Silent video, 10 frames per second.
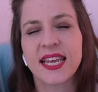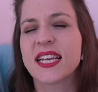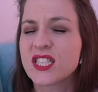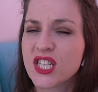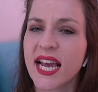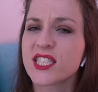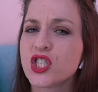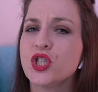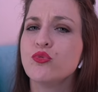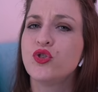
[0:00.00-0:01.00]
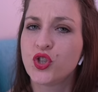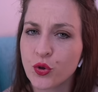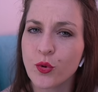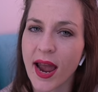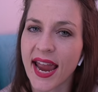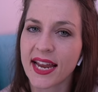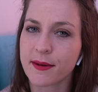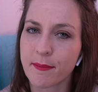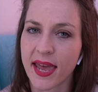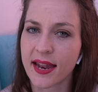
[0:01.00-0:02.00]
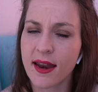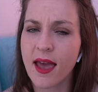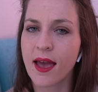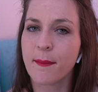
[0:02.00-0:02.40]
Yes, you do hate men,